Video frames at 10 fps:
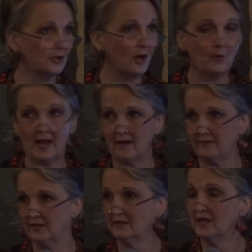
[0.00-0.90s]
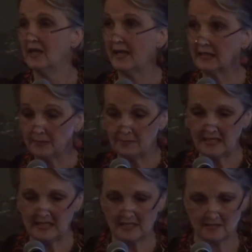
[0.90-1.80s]
to go out and
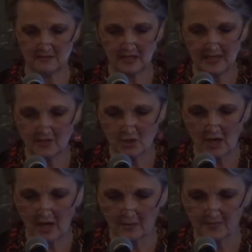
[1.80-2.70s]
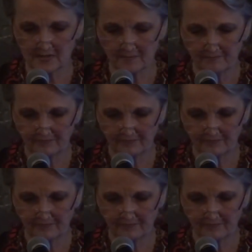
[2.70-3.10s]
compete to get jobs.